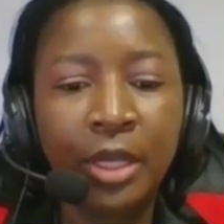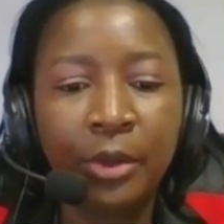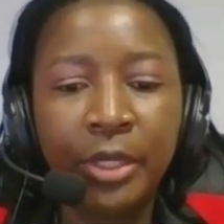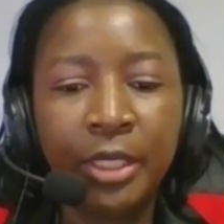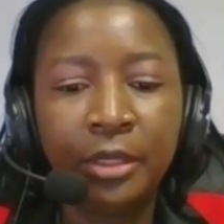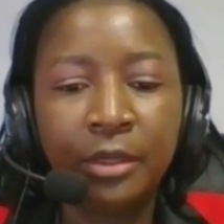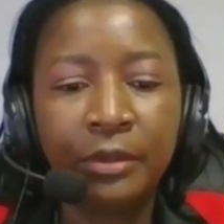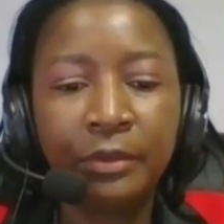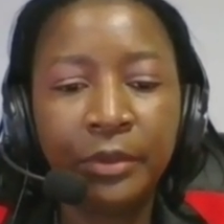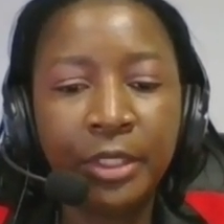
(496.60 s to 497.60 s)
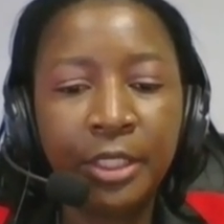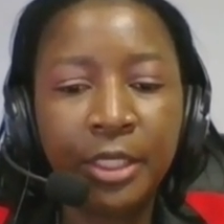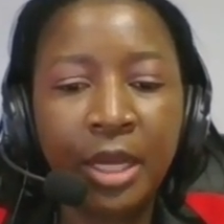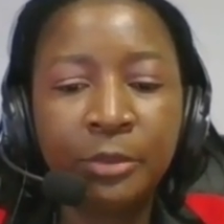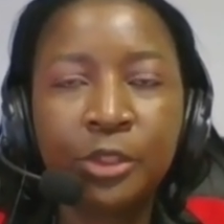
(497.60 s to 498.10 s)
Yeah, when
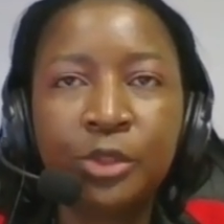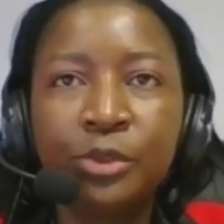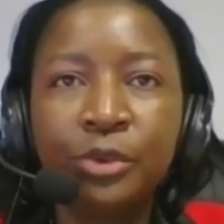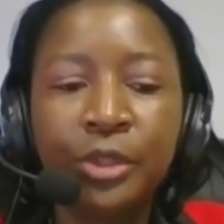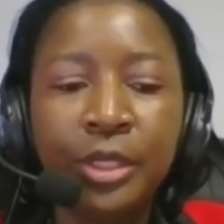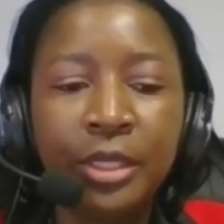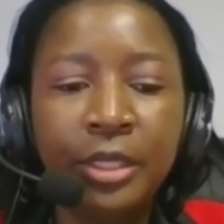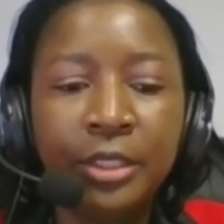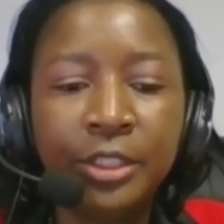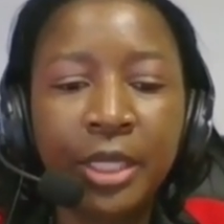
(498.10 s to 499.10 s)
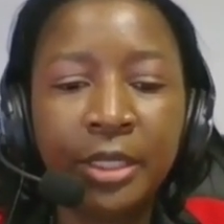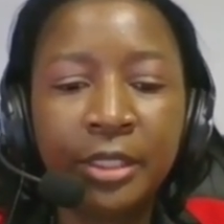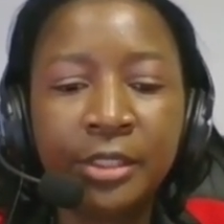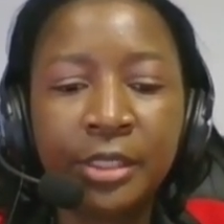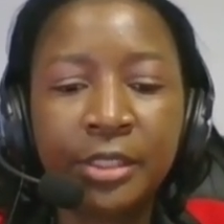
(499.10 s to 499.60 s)
it comes to the
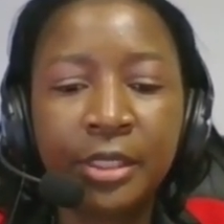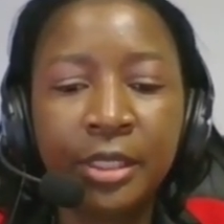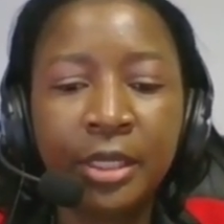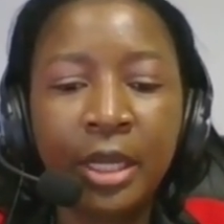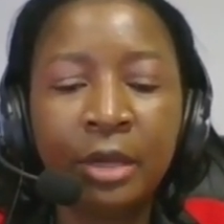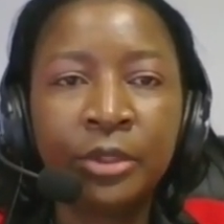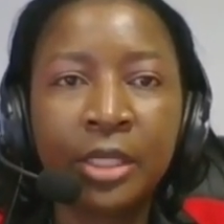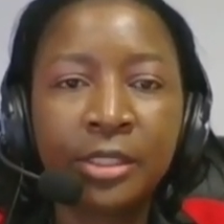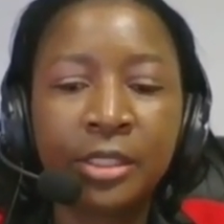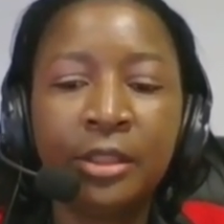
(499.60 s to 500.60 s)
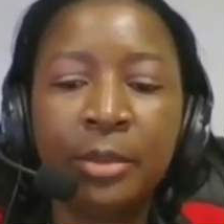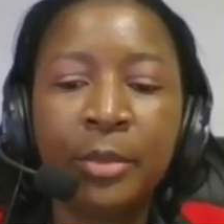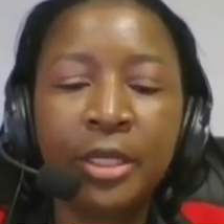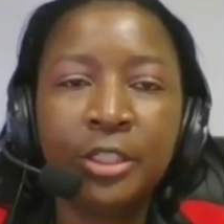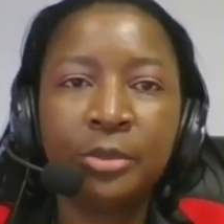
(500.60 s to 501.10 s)
challenges encountered in the
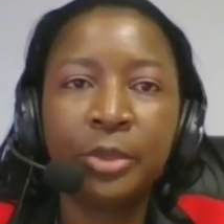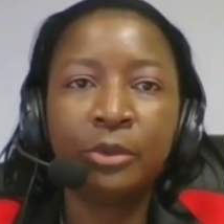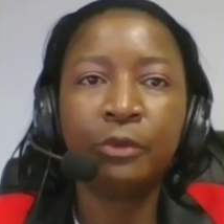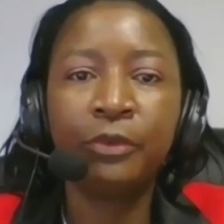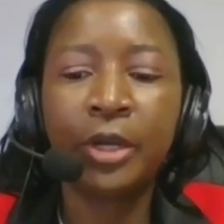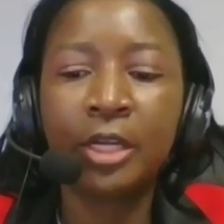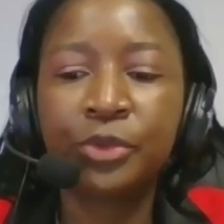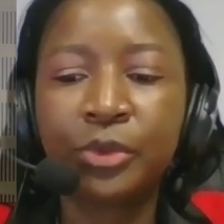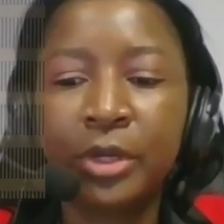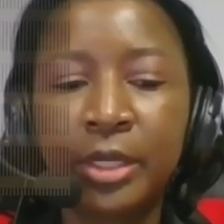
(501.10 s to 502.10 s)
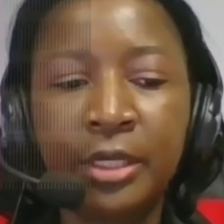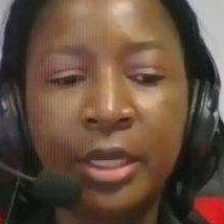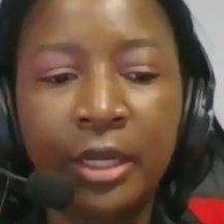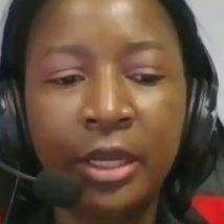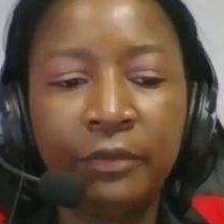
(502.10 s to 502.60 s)
management of cultural and
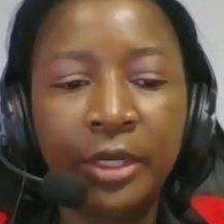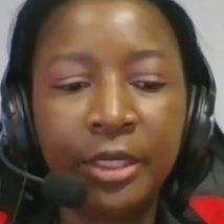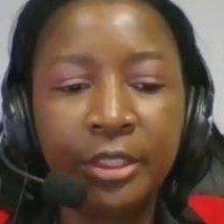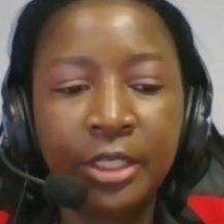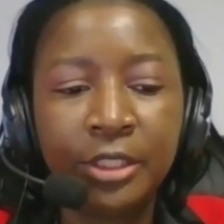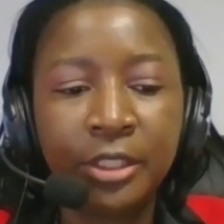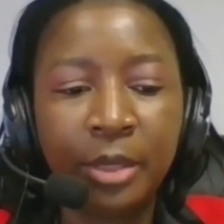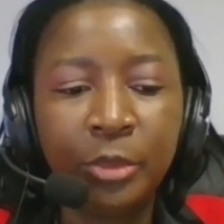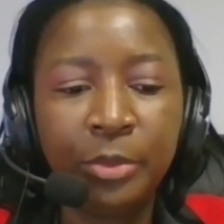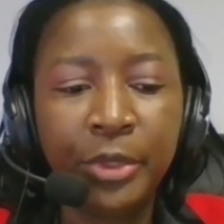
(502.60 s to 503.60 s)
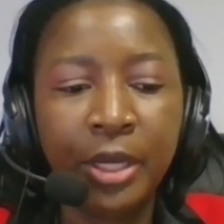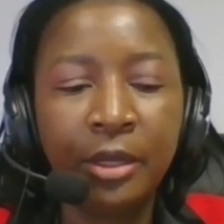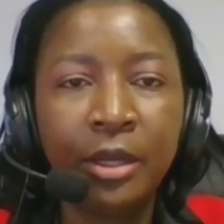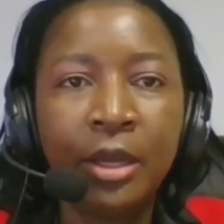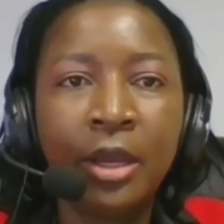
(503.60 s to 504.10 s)
archival heritage in
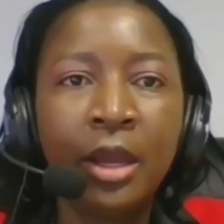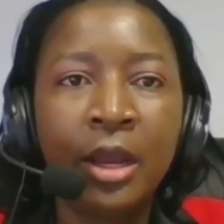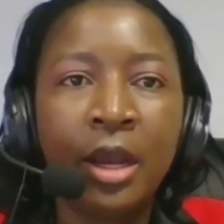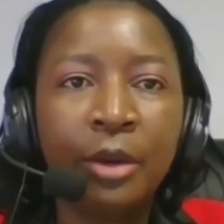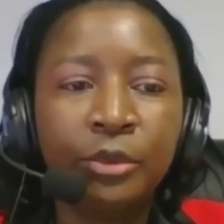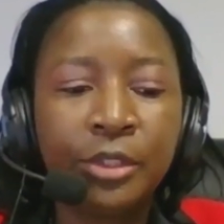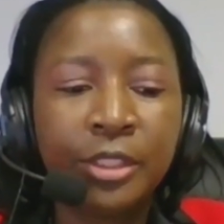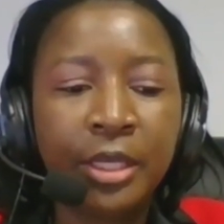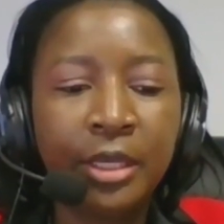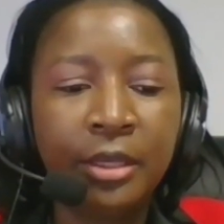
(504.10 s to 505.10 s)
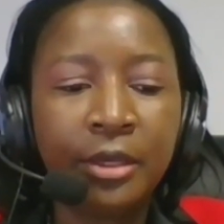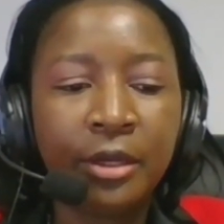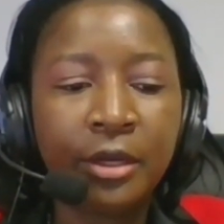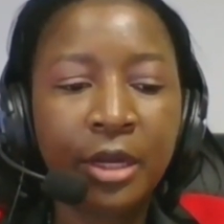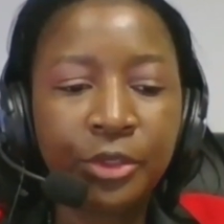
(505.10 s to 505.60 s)
Namibia, I would say
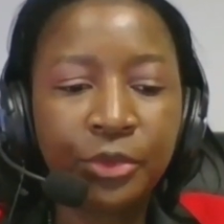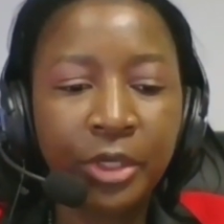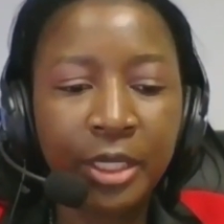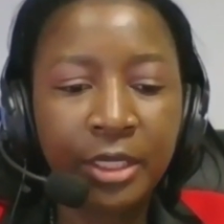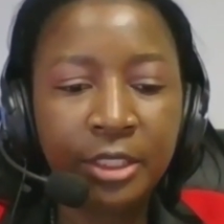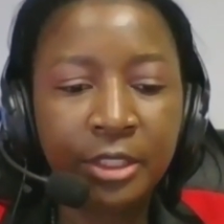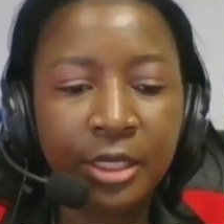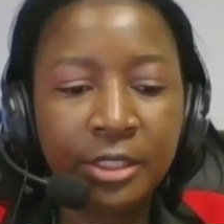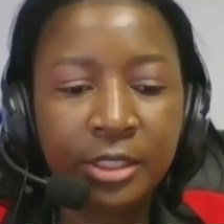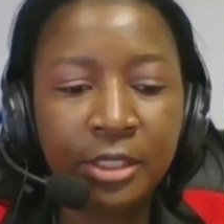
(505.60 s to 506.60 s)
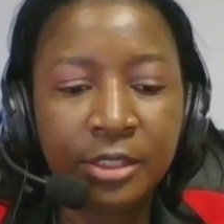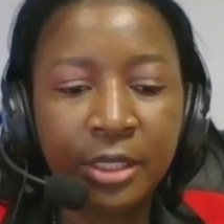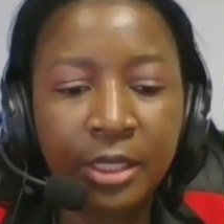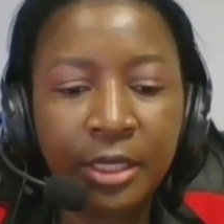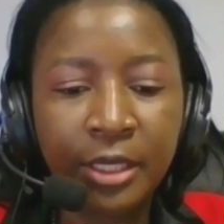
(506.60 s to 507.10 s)
cultural heritage is
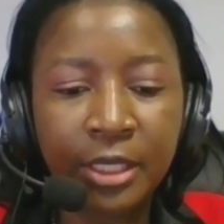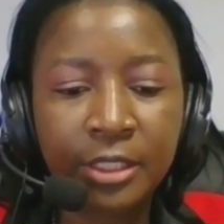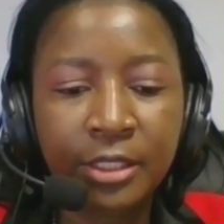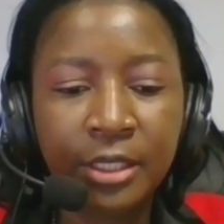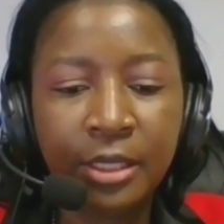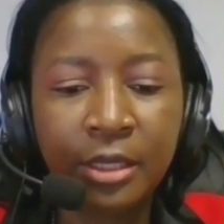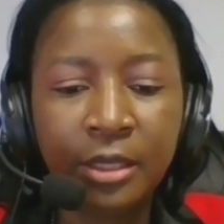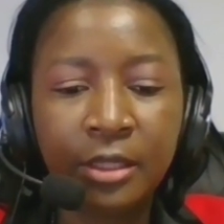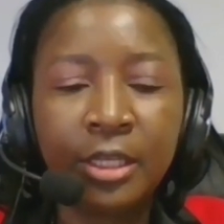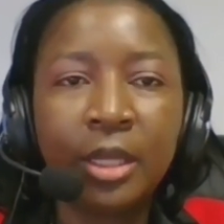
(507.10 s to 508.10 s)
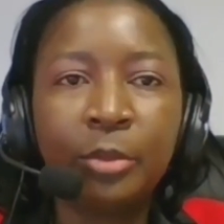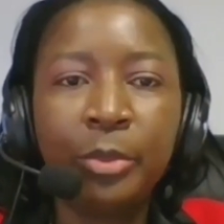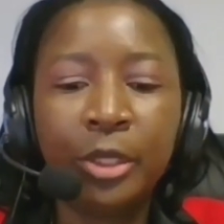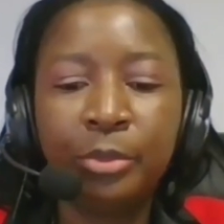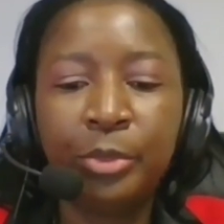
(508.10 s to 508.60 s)
the legacy the
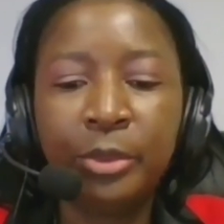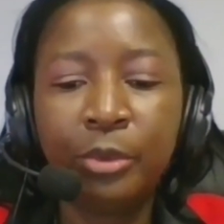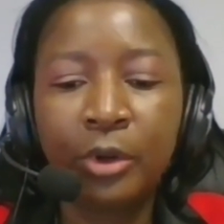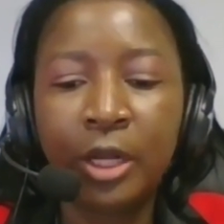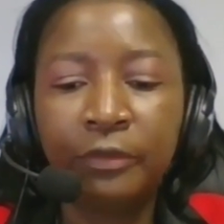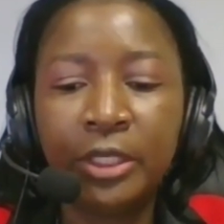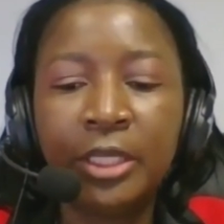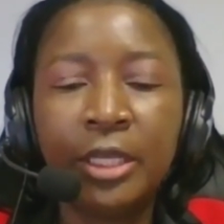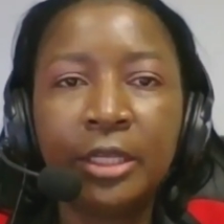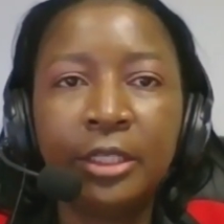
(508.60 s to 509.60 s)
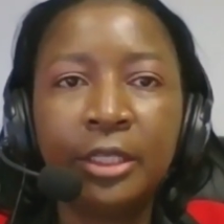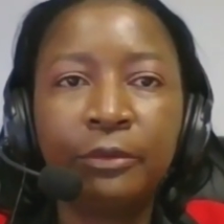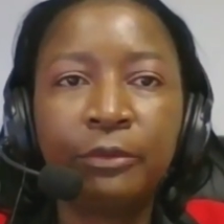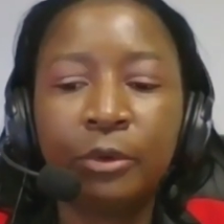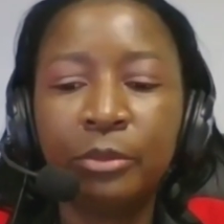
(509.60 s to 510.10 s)
Namibian people have
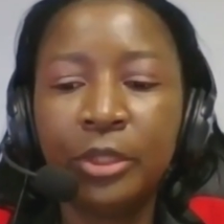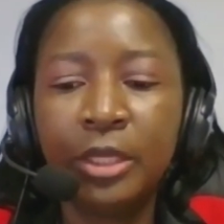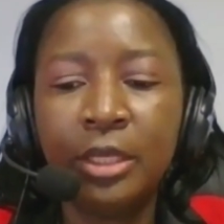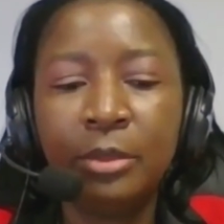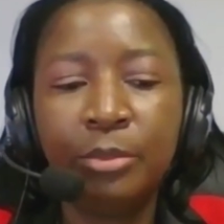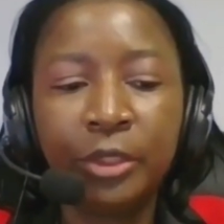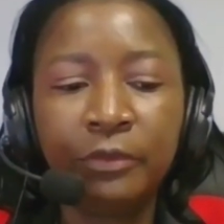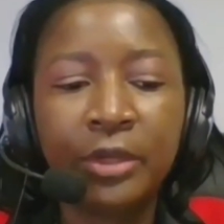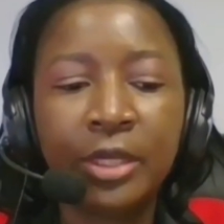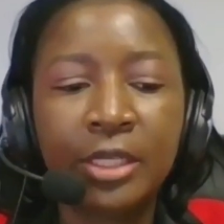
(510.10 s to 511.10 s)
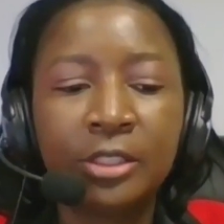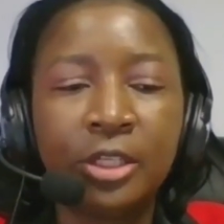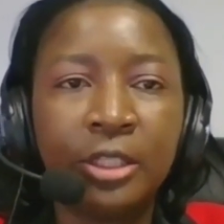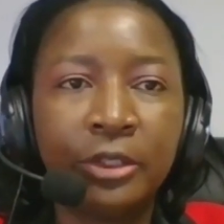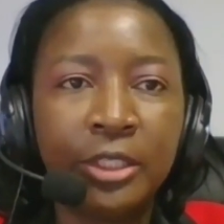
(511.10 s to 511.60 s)
inherited from the previous
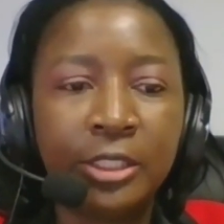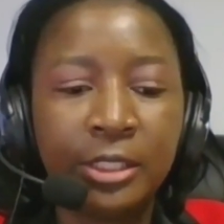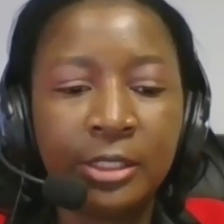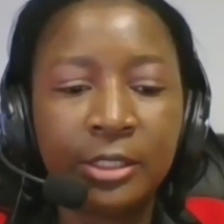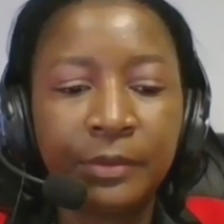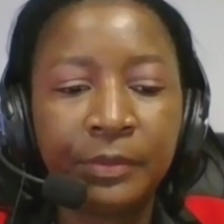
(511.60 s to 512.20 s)
generations.